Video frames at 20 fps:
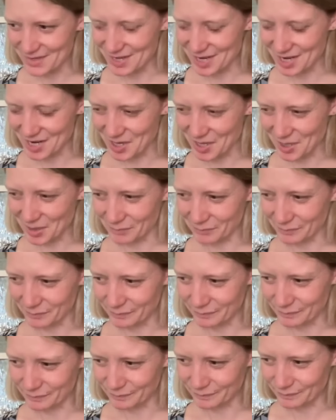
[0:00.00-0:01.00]

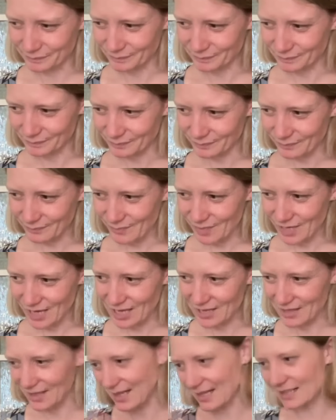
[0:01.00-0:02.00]

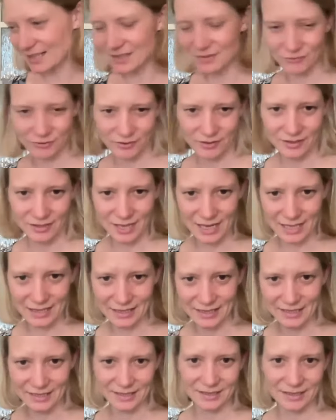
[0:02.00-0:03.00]
like a different side,
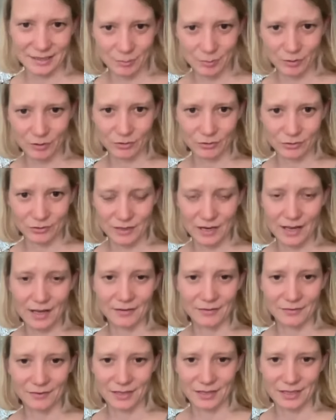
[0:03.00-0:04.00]
less typical side
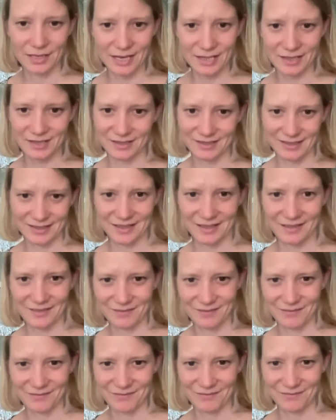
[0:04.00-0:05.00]
of teenagers that
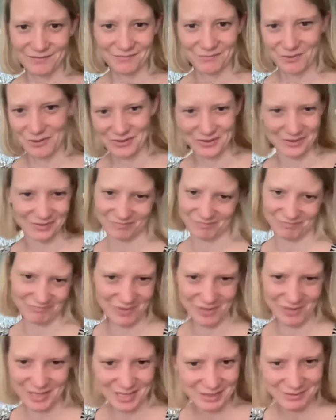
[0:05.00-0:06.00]
was
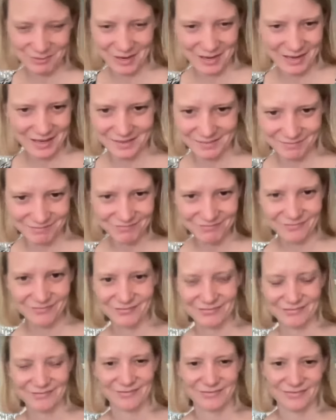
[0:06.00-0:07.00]
really sweet.
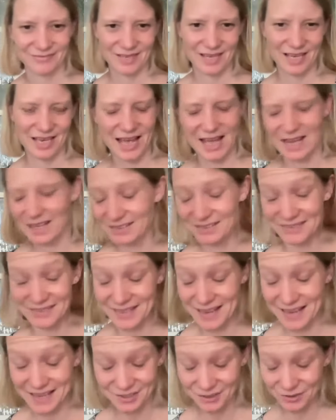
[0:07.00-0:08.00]
And
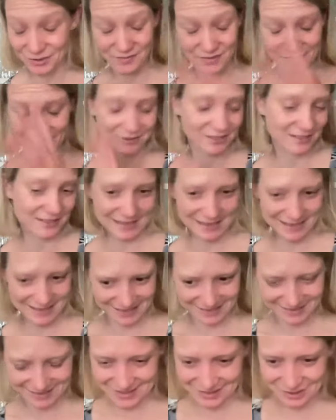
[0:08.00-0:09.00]
sort of
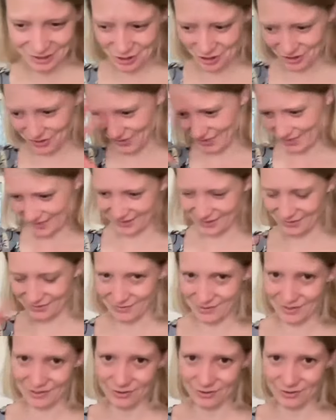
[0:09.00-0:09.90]
devastating in the context of the